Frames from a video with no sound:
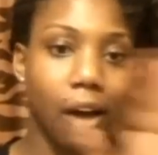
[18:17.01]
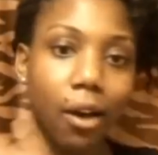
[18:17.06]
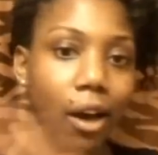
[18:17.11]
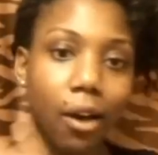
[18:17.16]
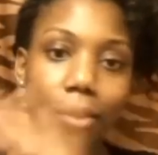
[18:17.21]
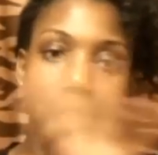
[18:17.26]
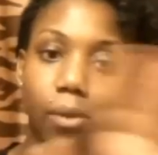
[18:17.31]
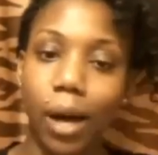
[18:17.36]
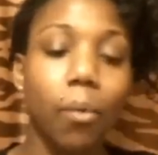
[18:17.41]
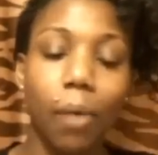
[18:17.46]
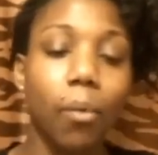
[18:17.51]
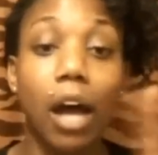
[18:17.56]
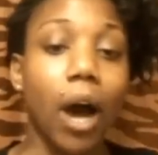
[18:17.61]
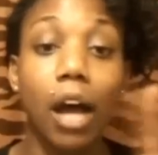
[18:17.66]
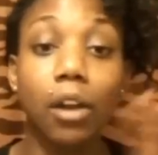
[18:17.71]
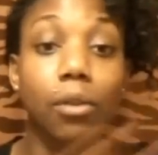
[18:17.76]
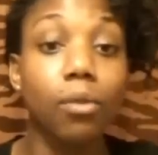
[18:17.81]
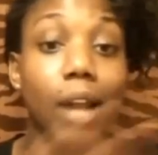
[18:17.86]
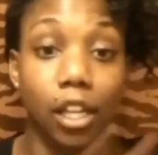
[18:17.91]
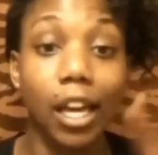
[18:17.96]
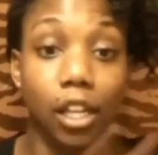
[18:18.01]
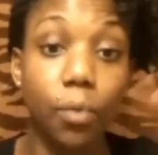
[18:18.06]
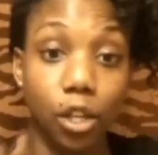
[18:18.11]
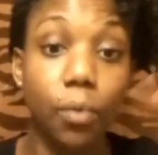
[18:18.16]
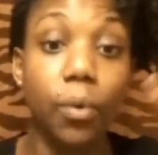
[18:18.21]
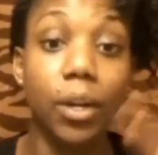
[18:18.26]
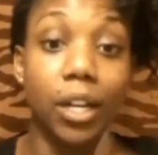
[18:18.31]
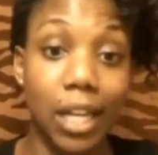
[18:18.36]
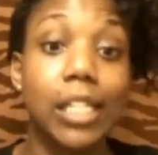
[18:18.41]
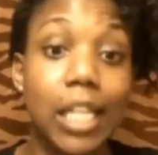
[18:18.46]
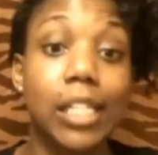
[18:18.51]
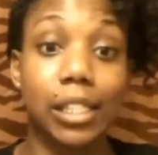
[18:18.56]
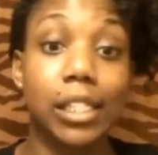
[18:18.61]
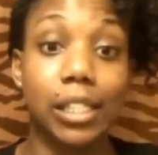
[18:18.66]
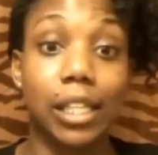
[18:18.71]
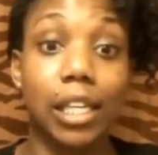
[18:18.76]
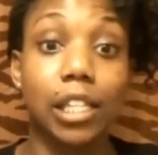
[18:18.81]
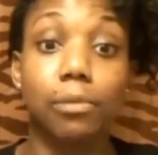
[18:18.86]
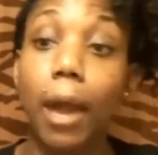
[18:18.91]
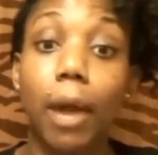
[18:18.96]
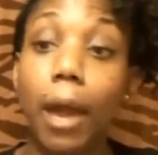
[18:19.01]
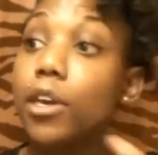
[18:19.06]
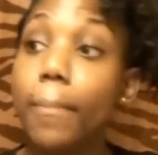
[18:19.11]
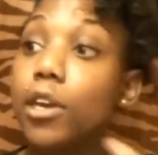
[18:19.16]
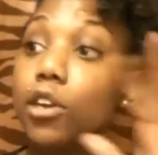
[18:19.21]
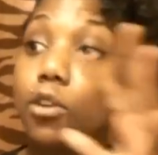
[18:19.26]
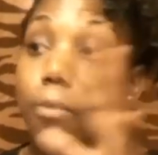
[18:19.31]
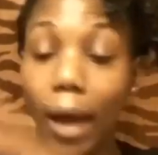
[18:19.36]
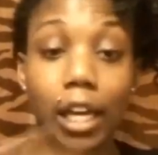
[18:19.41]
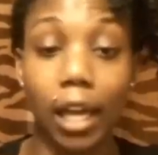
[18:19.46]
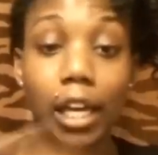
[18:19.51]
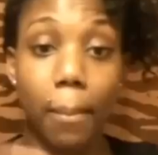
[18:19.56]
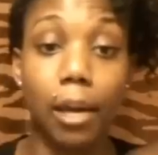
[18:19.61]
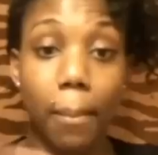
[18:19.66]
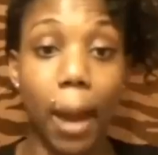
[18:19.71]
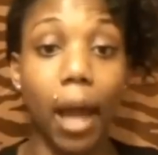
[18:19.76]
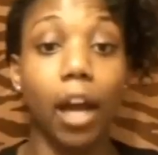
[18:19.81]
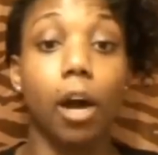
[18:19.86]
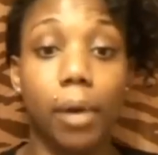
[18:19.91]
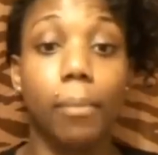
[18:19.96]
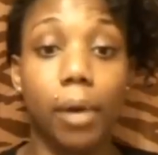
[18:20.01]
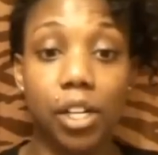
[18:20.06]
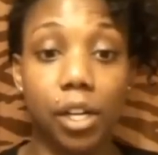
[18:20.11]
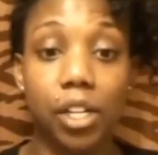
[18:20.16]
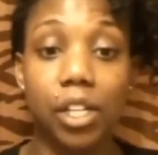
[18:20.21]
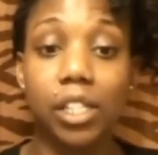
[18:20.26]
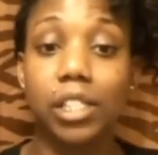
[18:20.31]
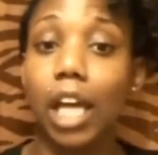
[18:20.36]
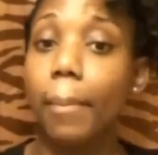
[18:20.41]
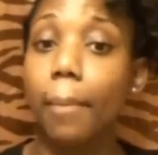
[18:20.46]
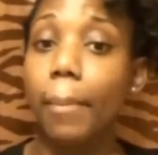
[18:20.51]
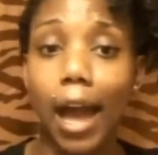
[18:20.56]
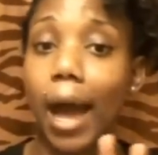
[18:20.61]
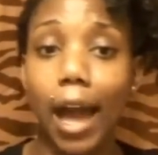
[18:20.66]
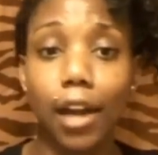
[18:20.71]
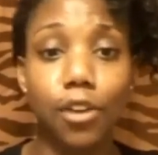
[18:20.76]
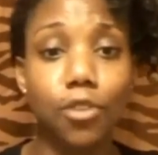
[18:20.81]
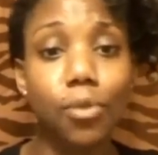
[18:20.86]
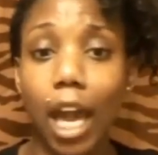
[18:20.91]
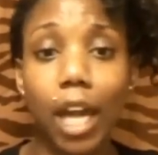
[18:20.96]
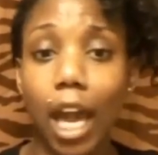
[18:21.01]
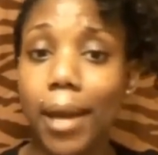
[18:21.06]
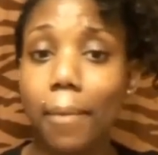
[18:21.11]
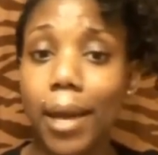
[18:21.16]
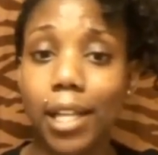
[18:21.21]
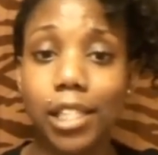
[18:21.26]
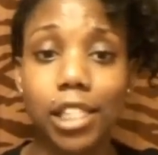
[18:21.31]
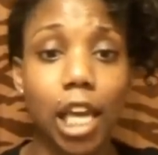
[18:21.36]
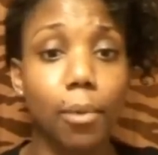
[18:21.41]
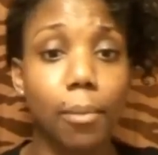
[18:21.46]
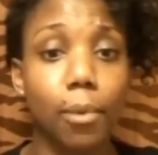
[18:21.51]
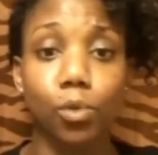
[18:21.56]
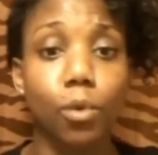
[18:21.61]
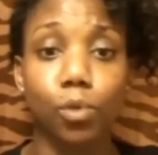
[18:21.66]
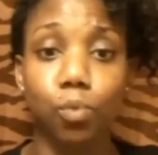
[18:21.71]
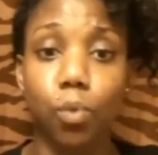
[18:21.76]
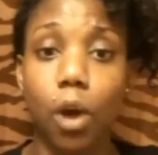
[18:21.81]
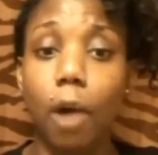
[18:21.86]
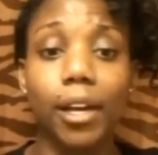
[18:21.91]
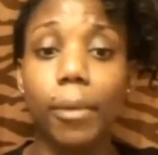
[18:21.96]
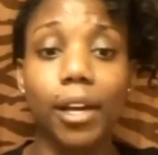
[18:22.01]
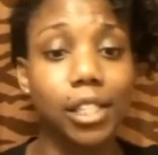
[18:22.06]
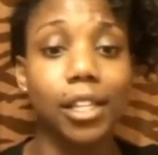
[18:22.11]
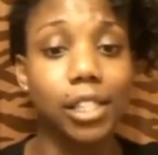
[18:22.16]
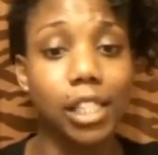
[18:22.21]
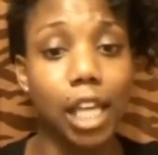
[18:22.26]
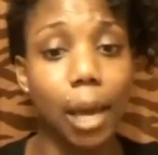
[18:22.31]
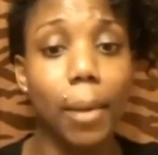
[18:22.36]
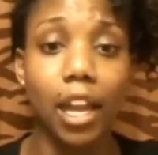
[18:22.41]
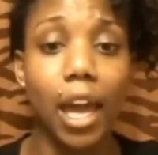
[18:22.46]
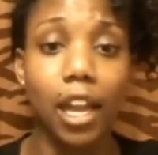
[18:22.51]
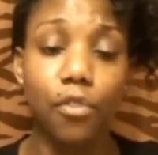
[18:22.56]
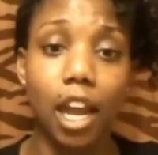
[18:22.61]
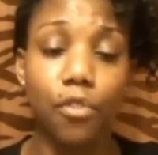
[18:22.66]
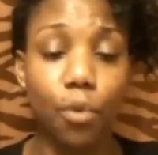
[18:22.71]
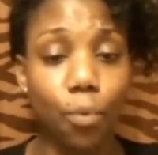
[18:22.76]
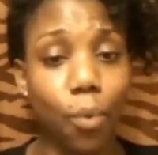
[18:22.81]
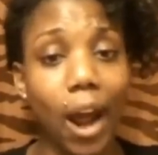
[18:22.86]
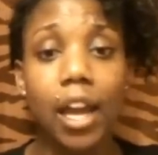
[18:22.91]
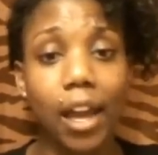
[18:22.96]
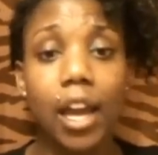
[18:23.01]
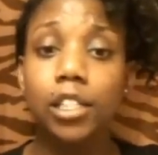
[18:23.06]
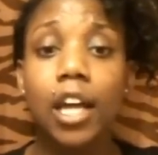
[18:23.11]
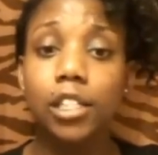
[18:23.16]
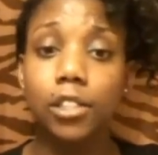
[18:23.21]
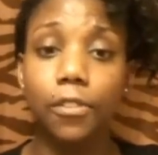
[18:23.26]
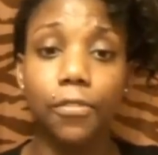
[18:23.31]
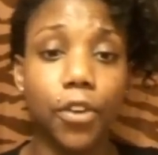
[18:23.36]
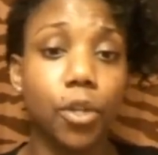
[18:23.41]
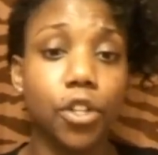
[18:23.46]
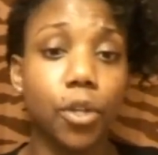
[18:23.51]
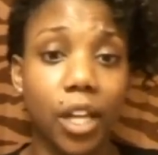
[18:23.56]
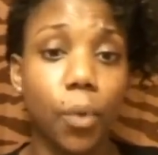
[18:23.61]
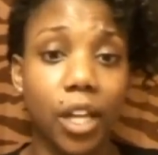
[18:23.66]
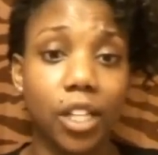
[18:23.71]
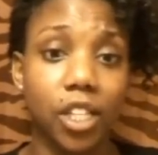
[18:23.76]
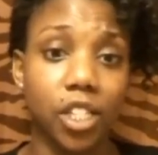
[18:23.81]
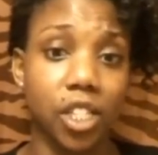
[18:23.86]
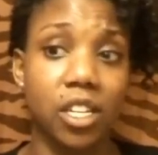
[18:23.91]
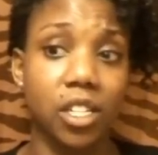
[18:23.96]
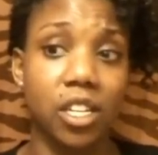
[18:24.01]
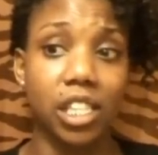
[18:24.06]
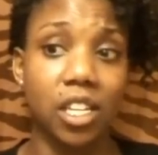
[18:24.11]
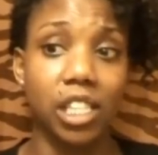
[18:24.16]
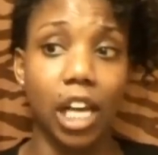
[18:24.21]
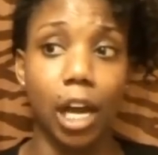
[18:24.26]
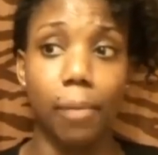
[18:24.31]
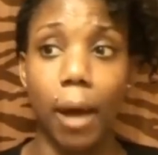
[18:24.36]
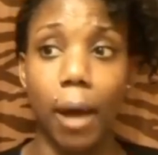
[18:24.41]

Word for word: I don't, I, well, I don't like you in this sense. Maybe you might get back on my good side, but how you came at Tammy was wrong, because Tammy had every right to feel the way that she did.